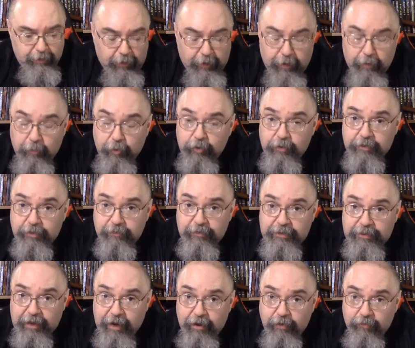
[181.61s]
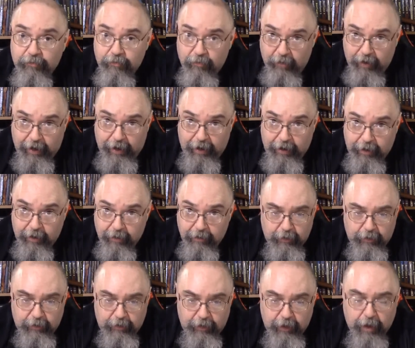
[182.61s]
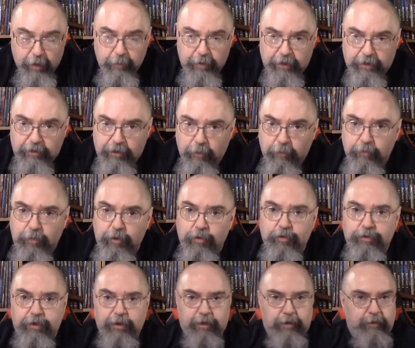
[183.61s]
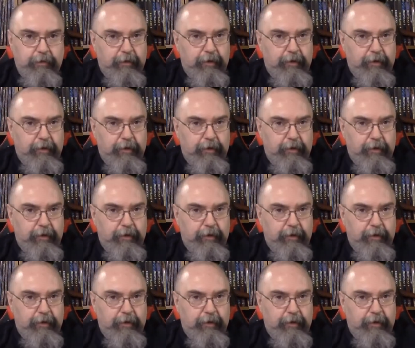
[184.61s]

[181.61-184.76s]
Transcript: an immersive soundtrack, I mean, music,